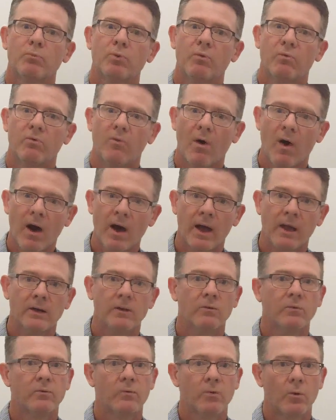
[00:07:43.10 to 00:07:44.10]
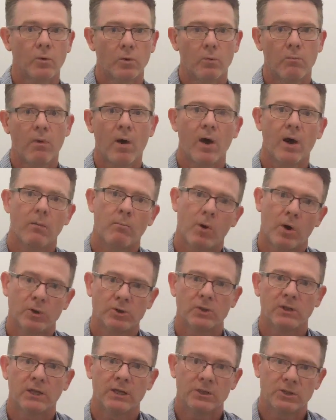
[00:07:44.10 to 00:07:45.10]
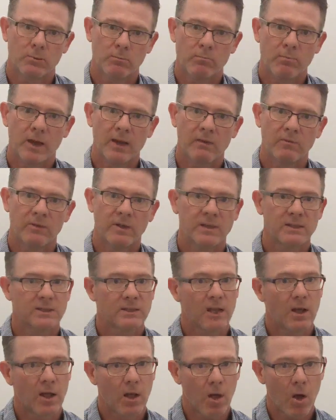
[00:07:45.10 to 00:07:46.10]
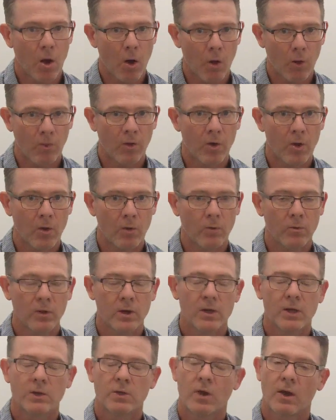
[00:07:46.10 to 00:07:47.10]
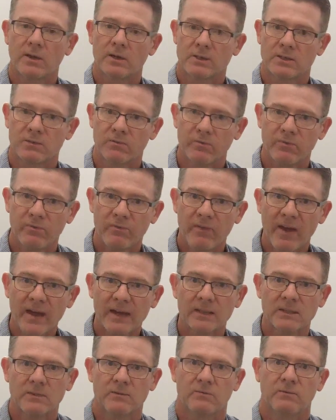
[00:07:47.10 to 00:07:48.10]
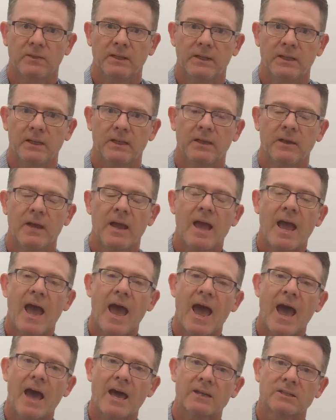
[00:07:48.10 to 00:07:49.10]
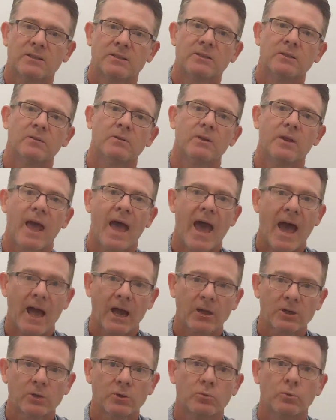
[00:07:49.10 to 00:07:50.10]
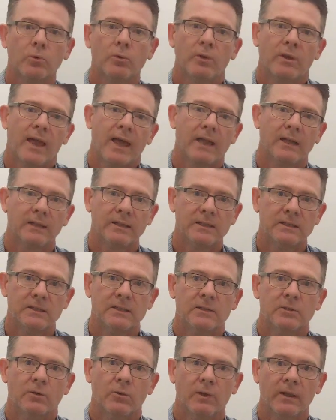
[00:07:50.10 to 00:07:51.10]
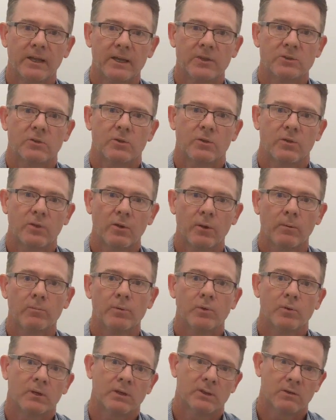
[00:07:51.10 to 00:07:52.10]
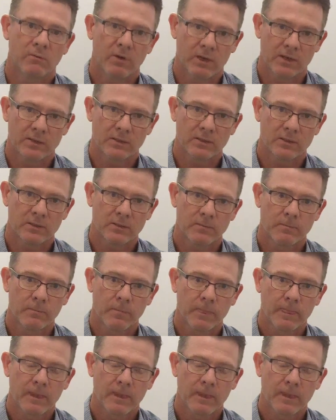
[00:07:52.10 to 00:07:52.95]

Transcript: provide photobiomodulation benefits, although not as effectively as the actual LED or laser therapeutic devices.